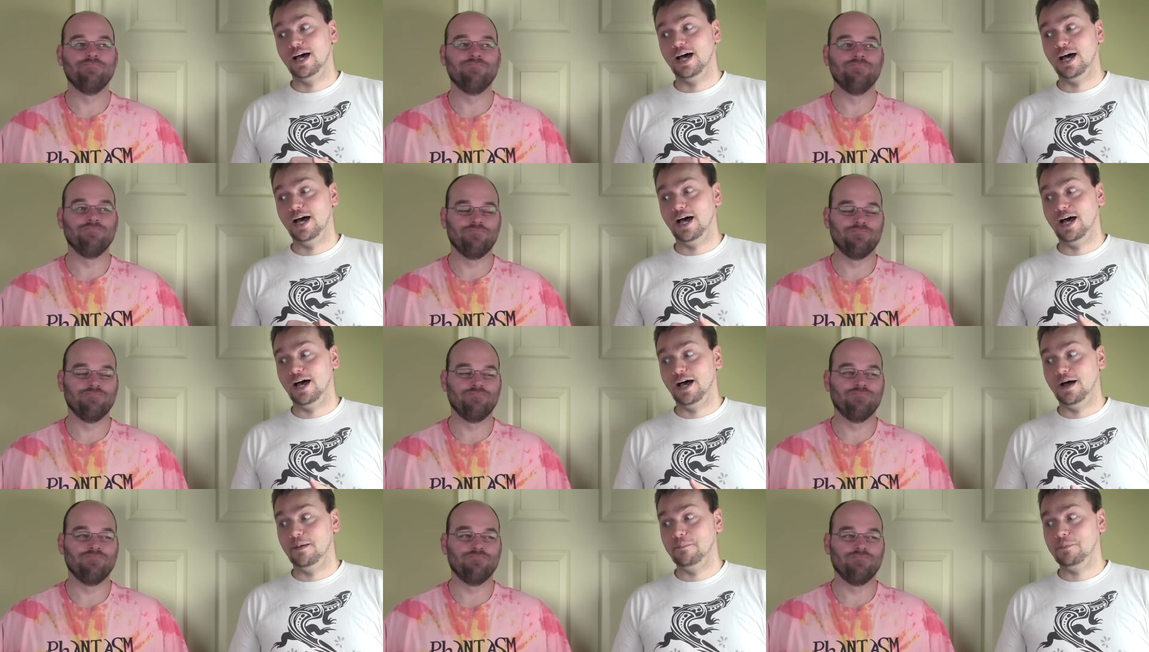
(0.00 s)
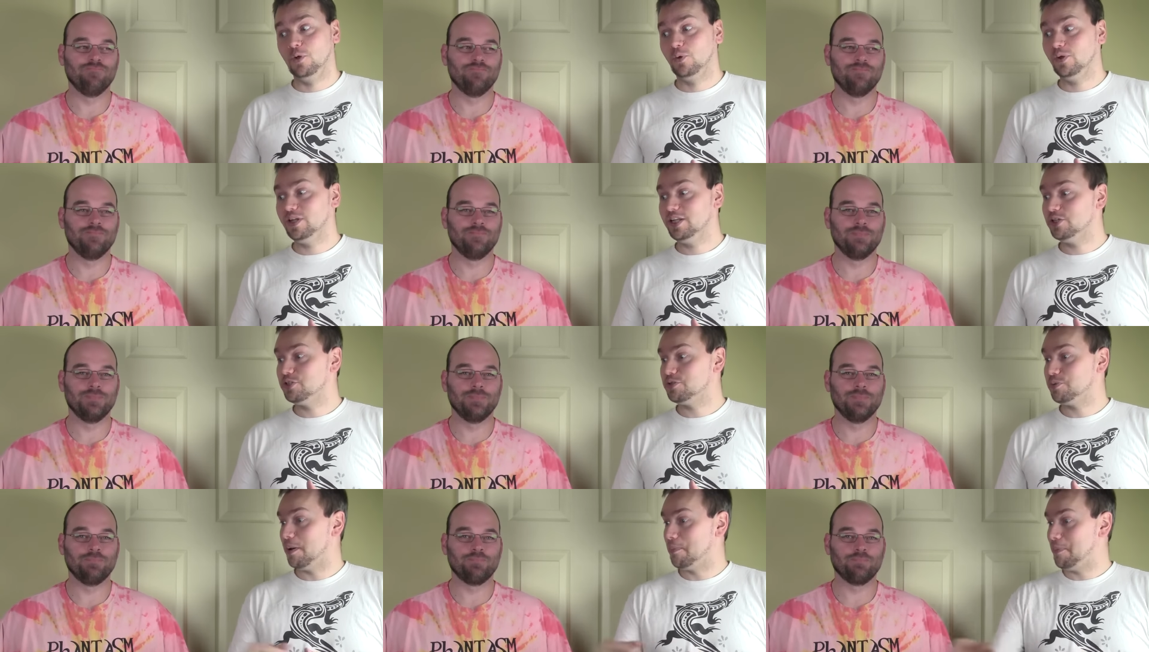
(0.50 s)
Speaker 1: Um, the only
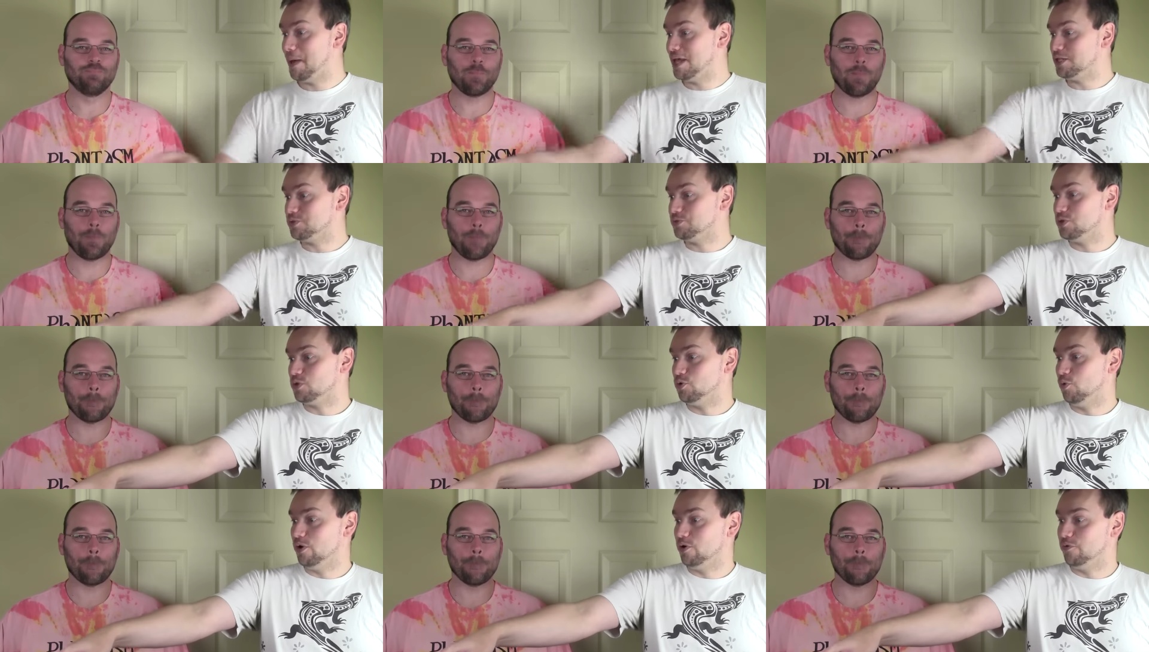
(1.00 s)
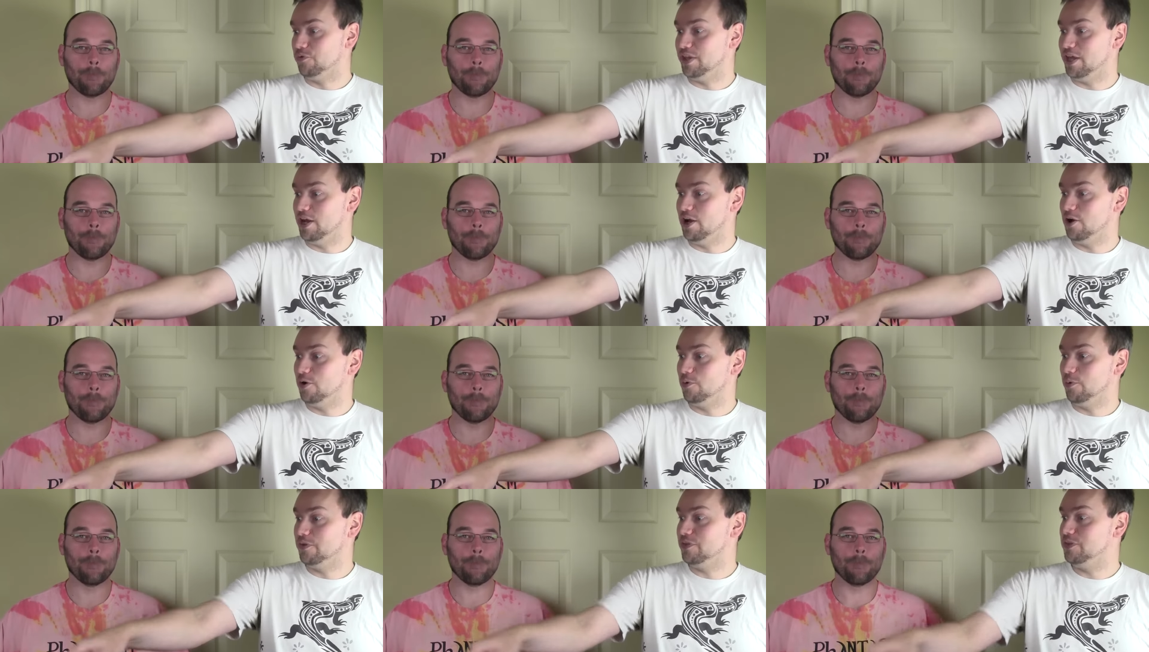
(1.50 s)
leadership I passed was the one over
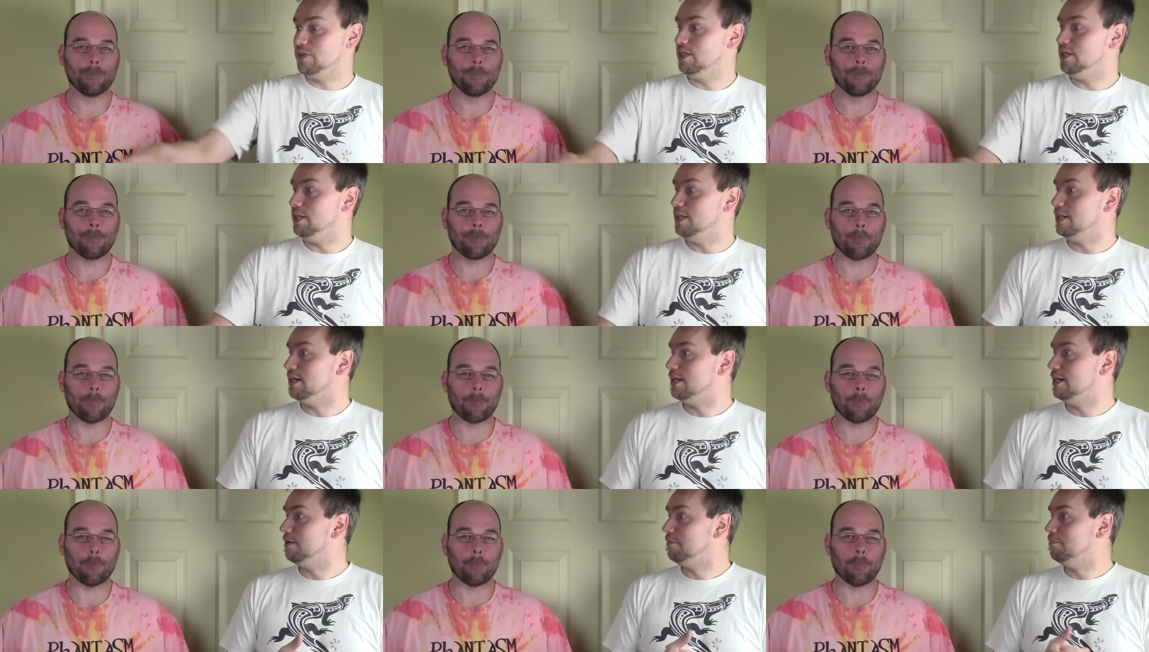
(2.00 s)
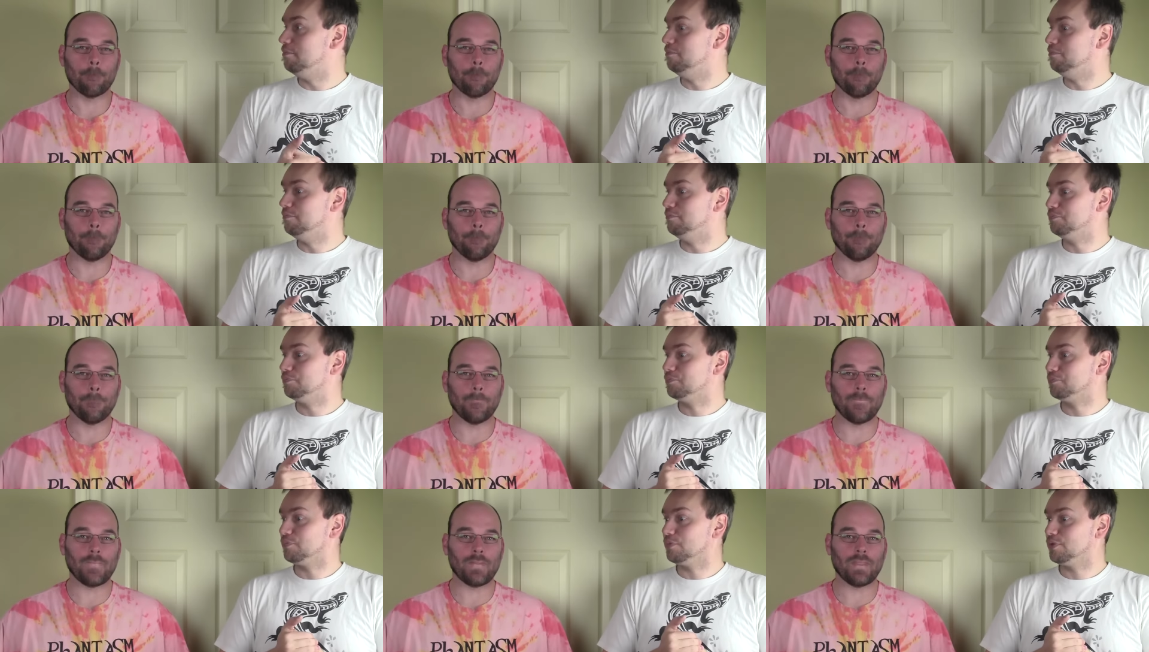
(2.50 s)
there with the um,
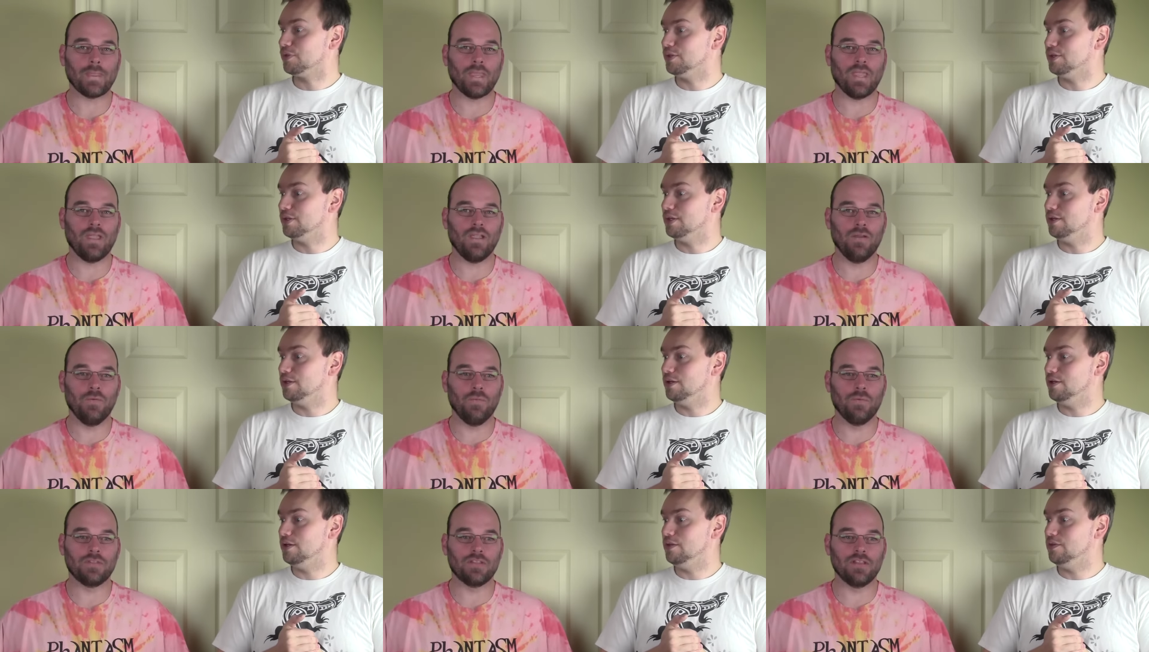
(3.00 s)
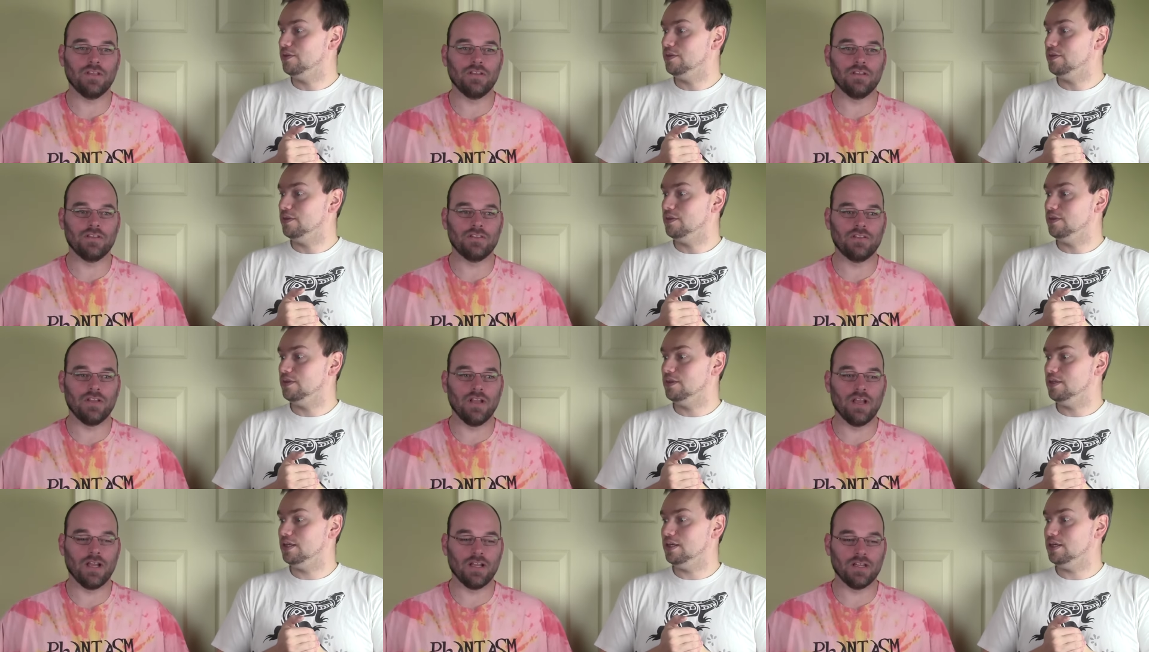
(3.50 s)
with the,
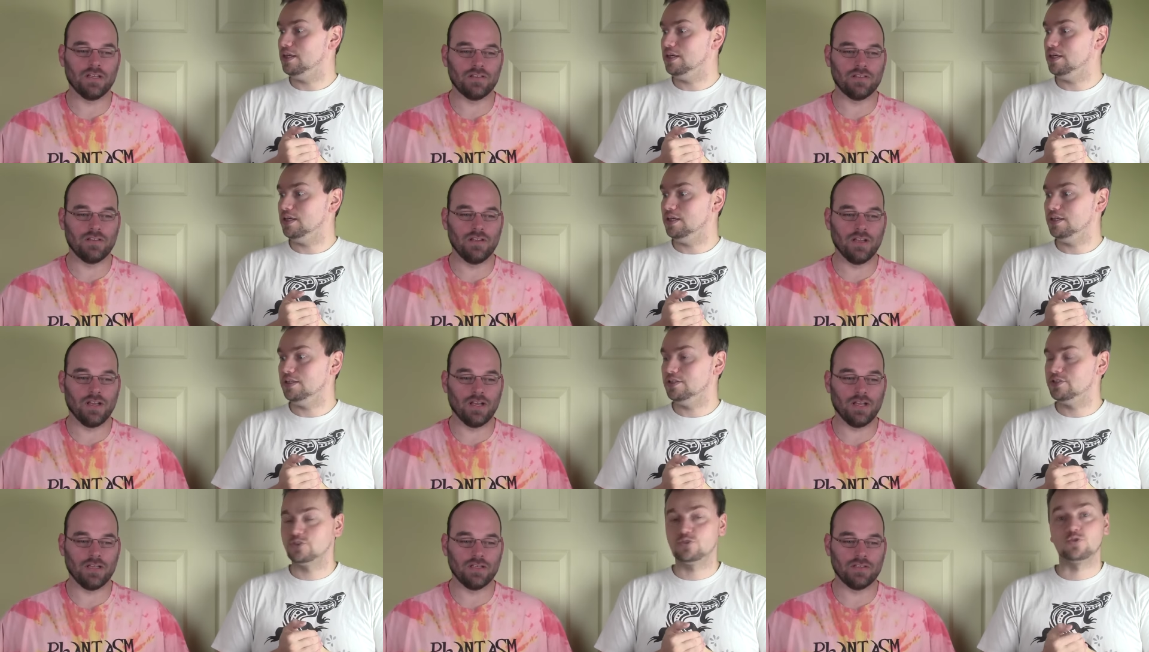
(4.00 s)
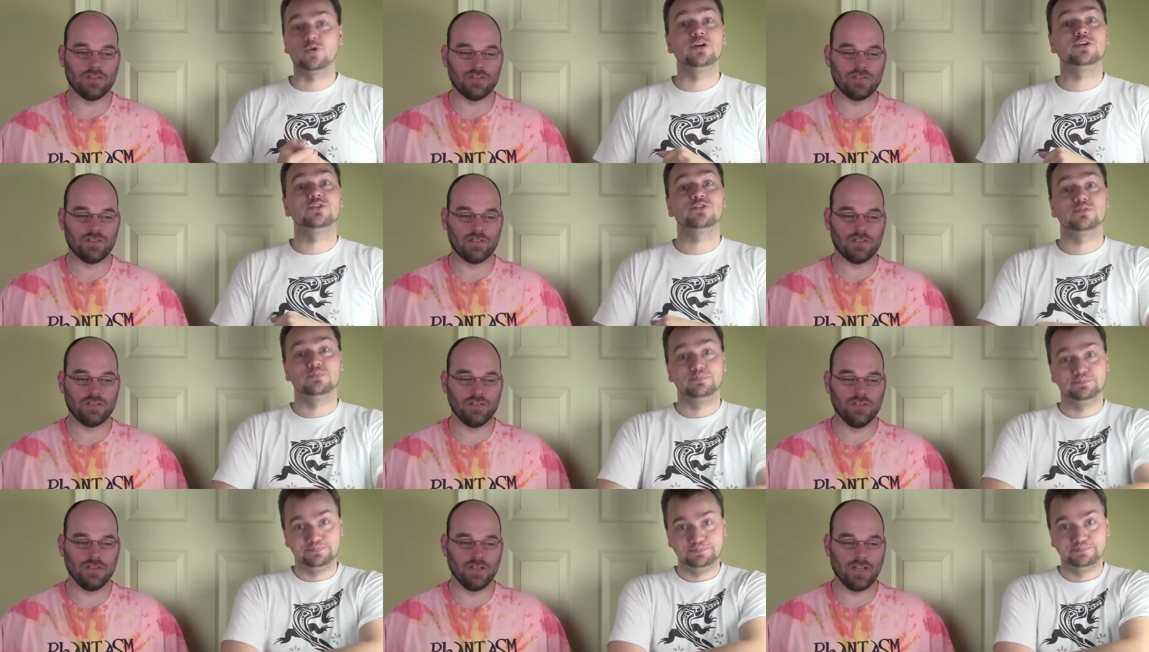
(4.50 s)
the uh, uh
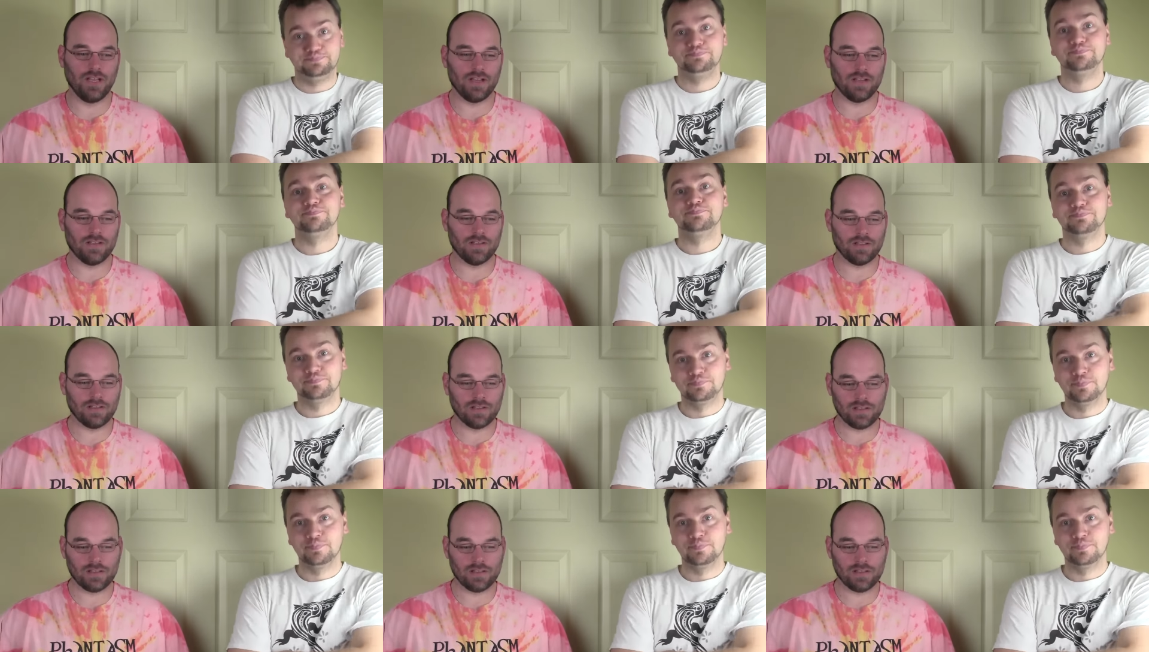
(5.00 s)
destroyers. Yeah.